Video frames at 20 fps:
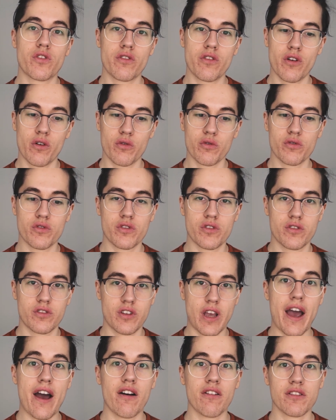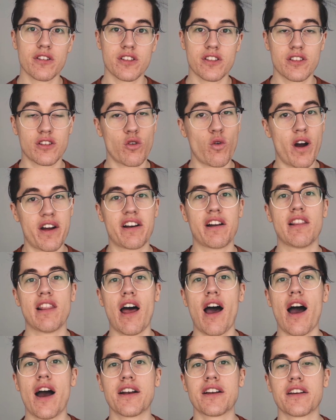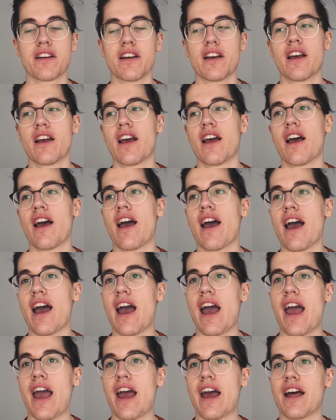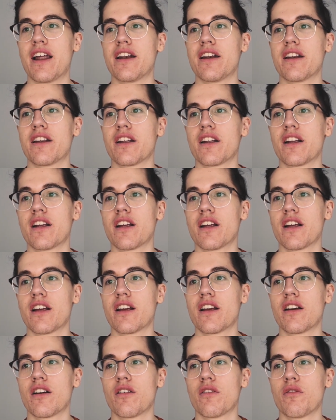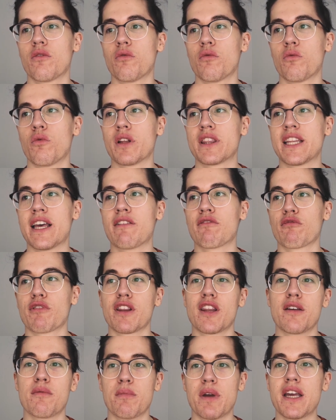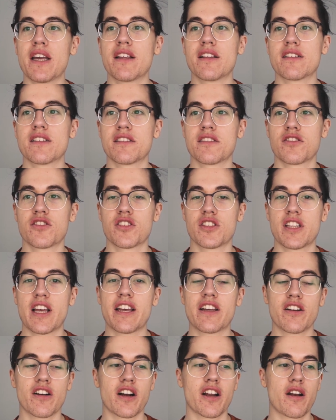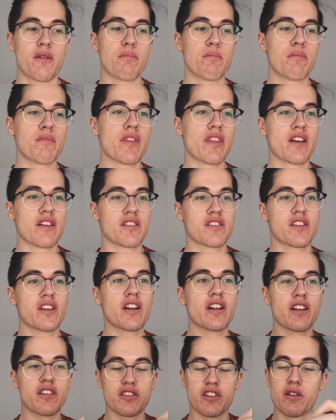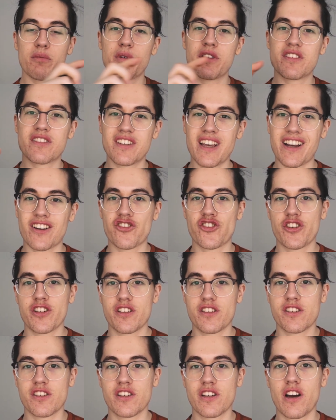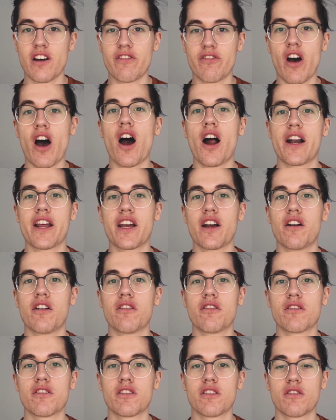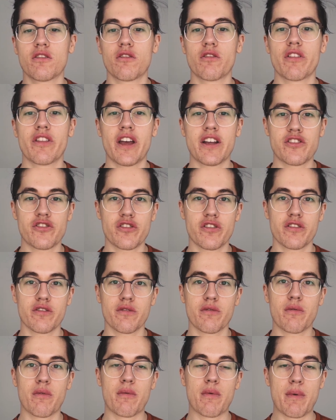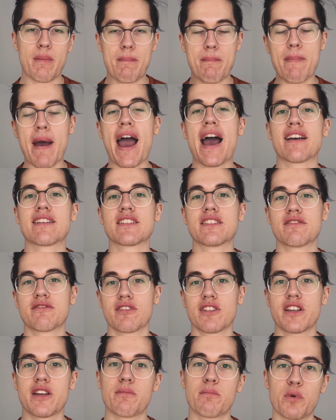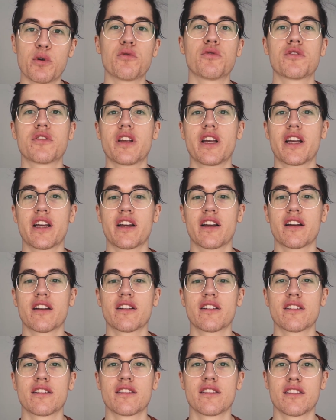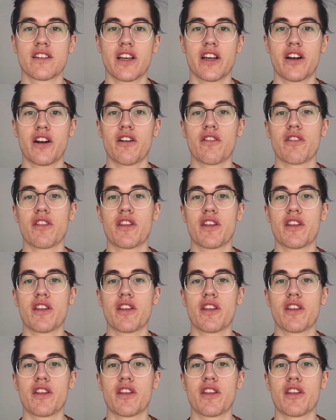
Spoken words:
those sounds quite a lot. And what that really means is just that there's gonna be sections of audio that you're massively boosting, you know,